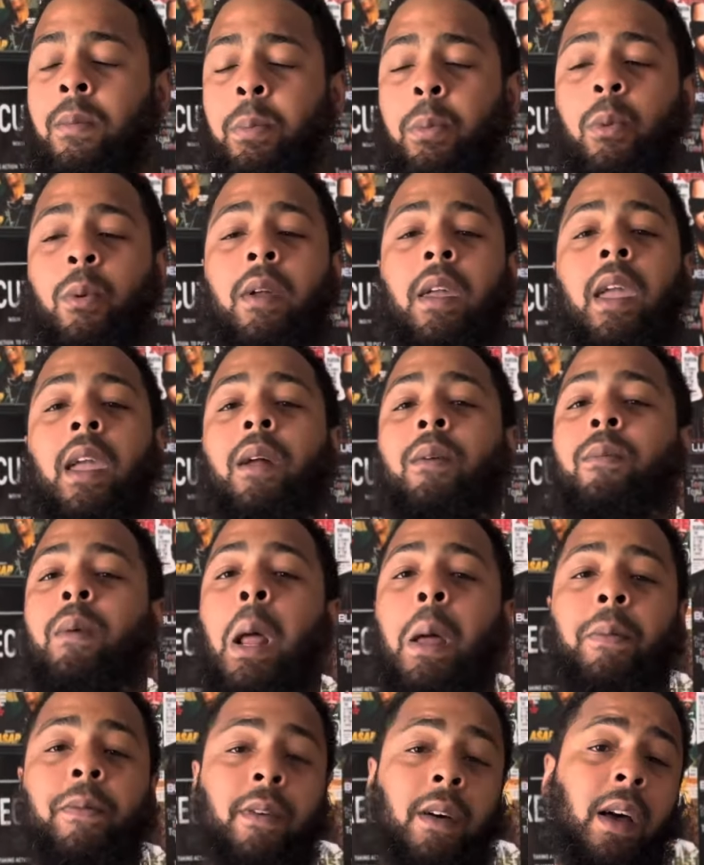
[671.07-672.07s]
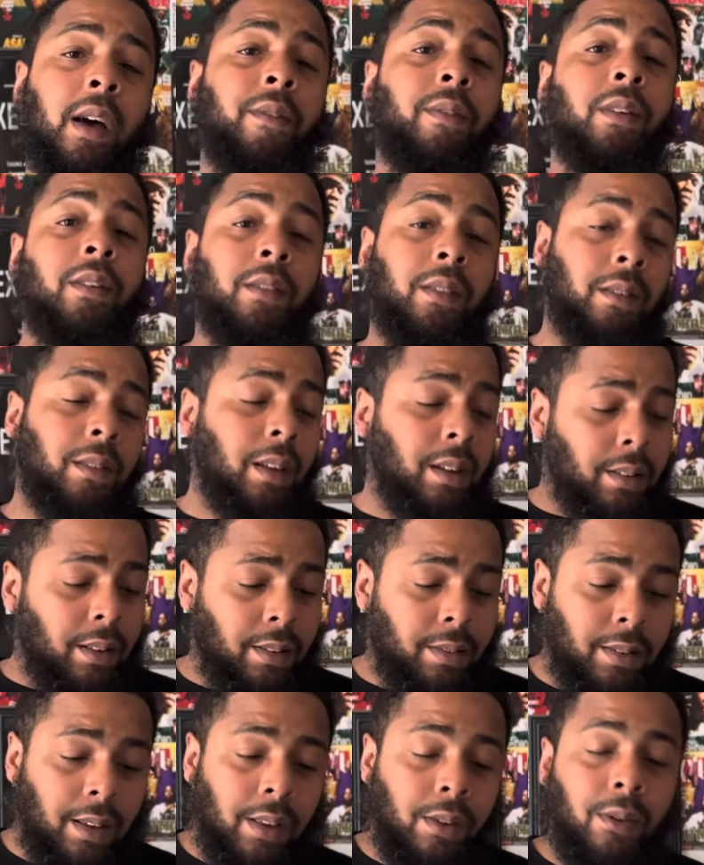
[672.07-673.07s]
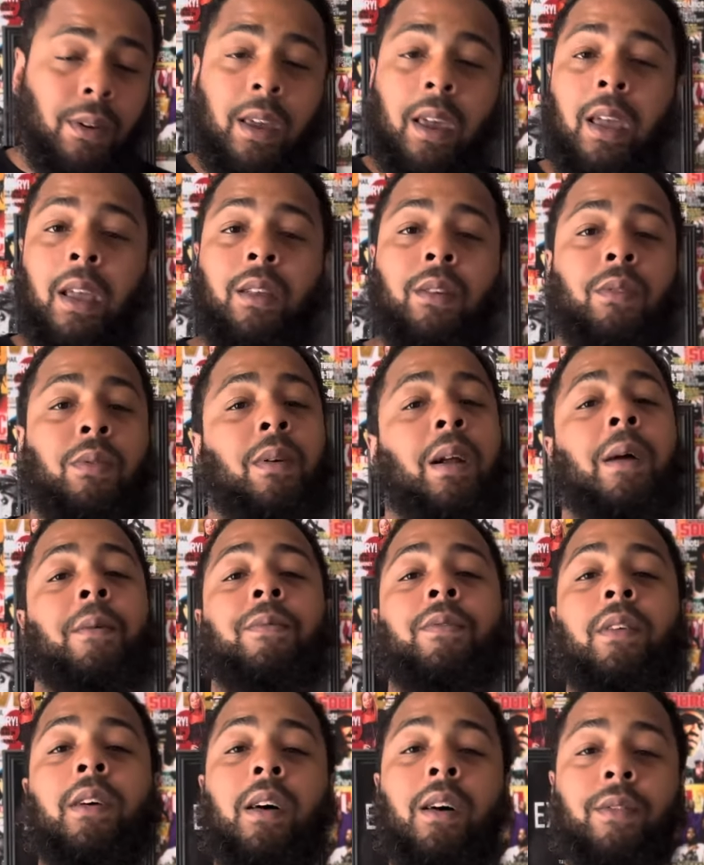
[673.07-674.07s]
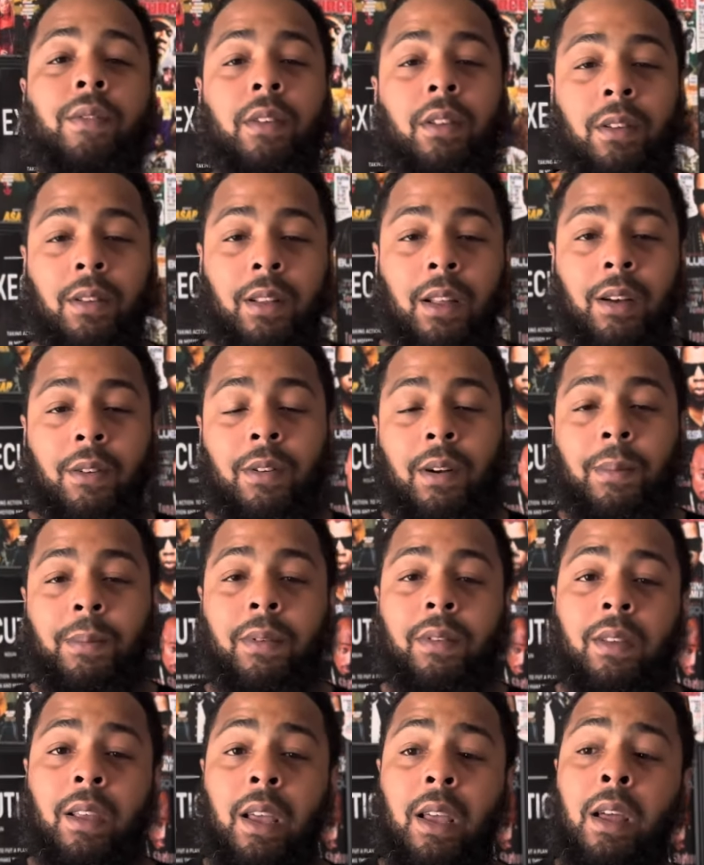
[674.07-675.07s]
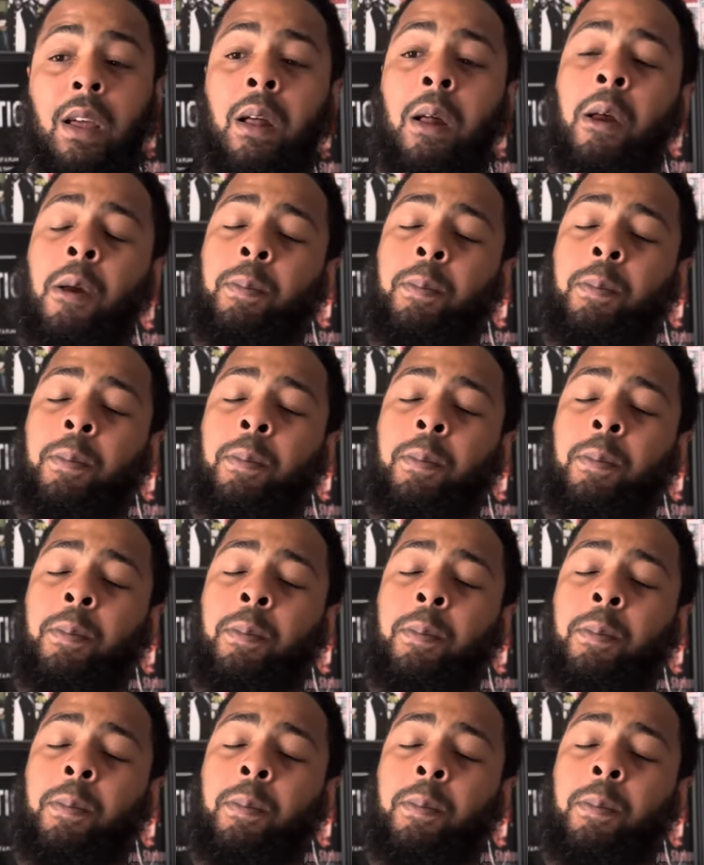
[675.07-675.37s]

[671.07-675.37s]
You can't rap forever. Just like they said, you can't trap forever. You dig what I'm saying?